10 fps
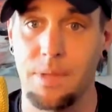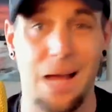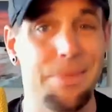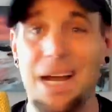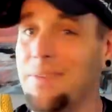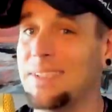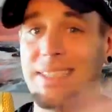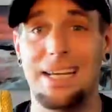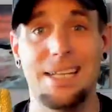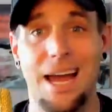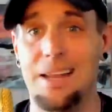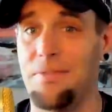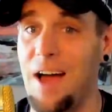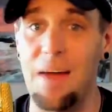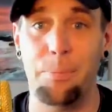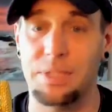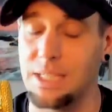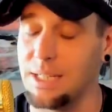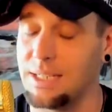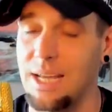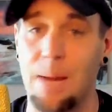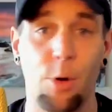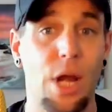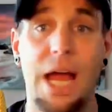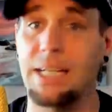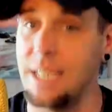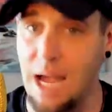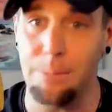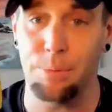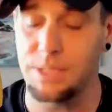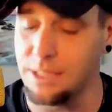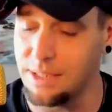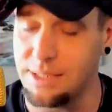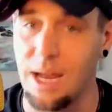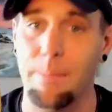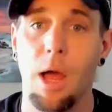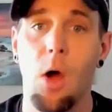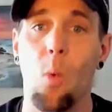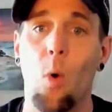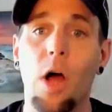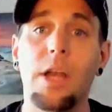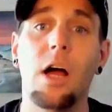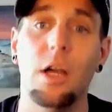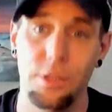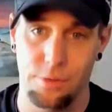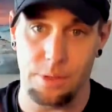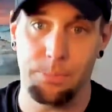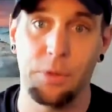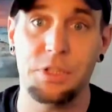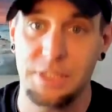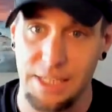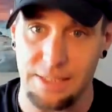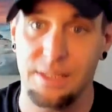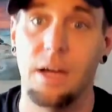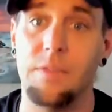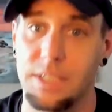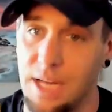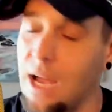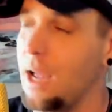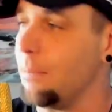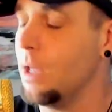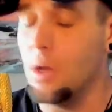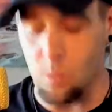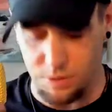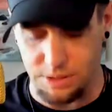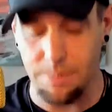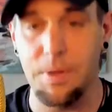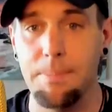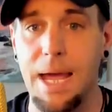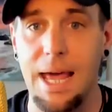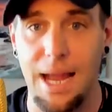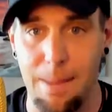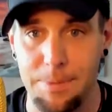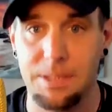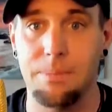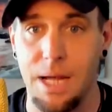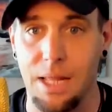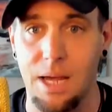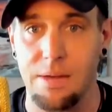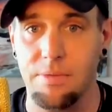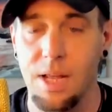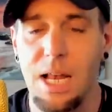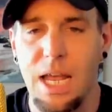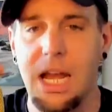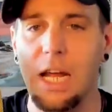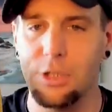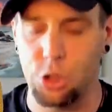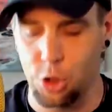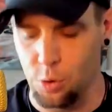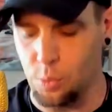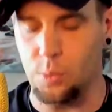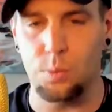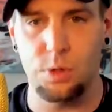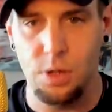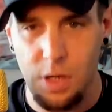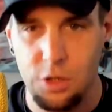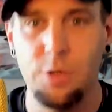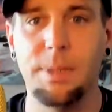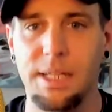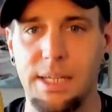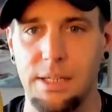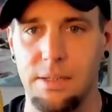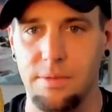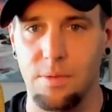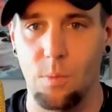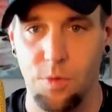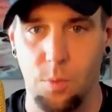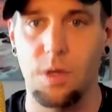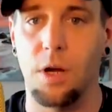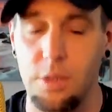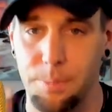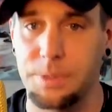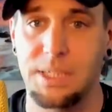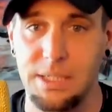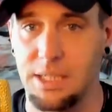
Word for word: I'm not even saying 95% of the time or 99% of the time. 100% of the time, when something bad happens in my life and I choose to believe with 100%